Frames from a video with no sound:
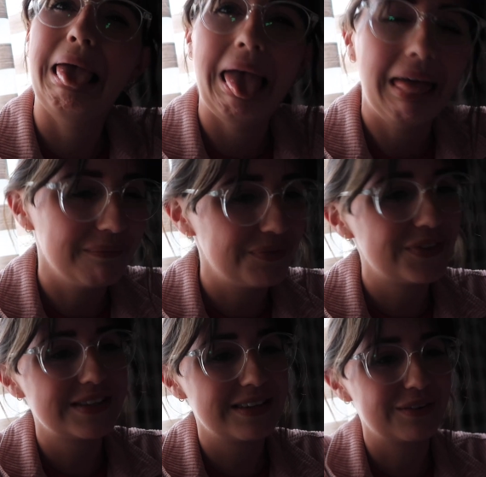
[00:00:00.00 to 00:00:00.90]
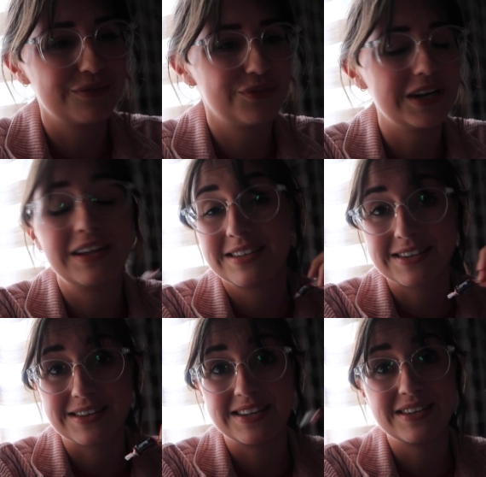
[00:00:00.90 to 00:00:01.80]
Ugh. They're really
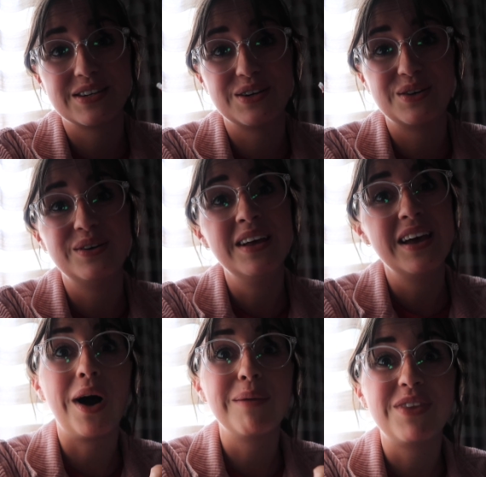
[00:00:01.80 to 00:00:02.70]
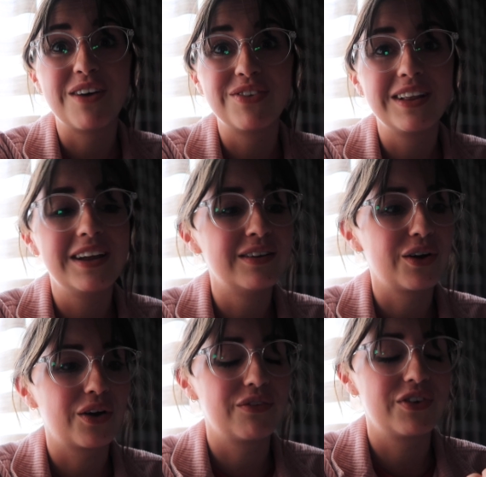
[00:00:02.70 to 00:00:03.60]
disgusting, so I'm definitely
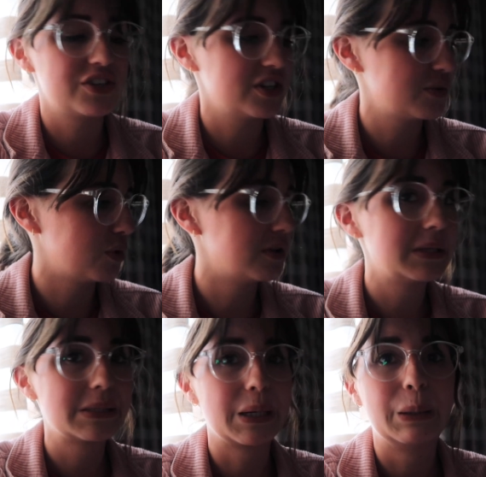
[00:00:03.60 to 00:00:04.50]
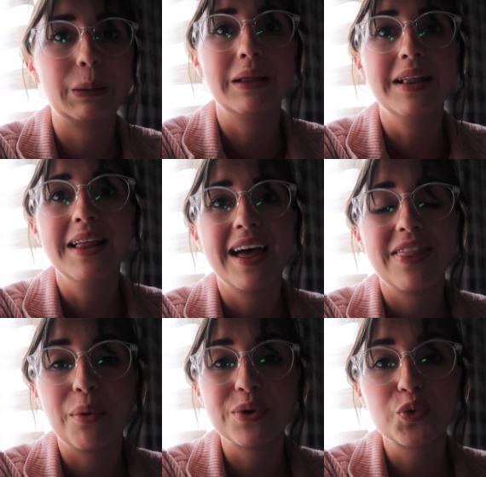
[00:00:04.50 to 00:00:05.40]
not gonna finish this one. So
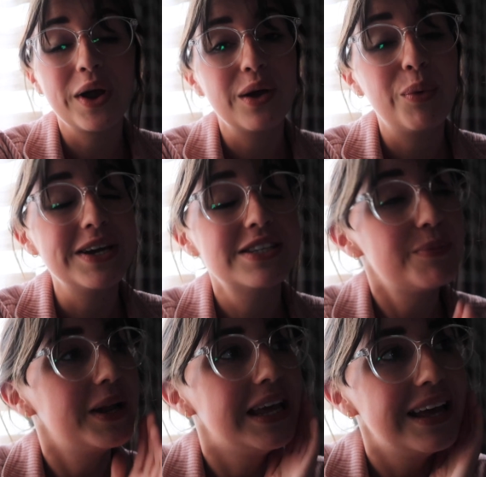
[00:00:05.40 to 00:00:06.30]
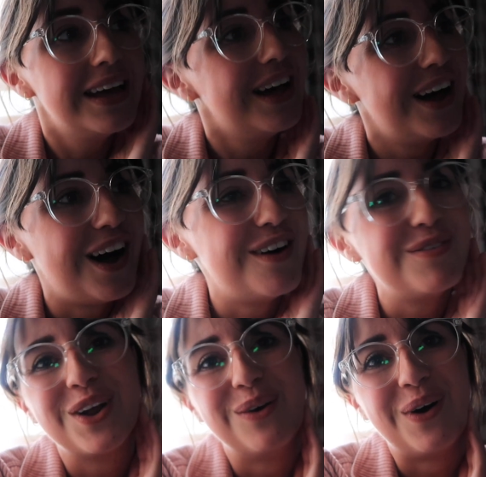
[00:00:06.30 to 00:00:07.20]
that was quite a waste of money. Um,
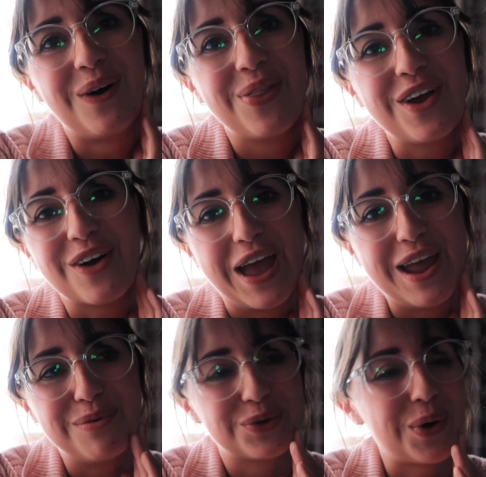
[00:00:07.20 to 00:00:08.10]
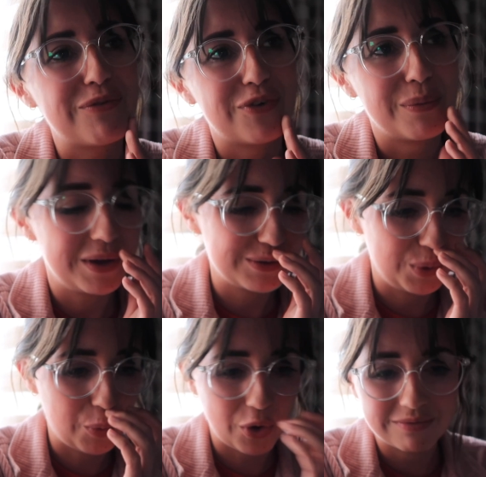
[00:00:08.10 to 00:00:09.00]
but oh well, the arcade was quite fun because
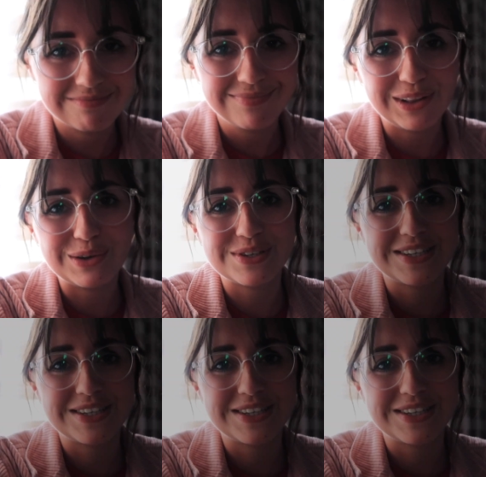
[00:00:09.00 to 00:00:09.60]
we won loads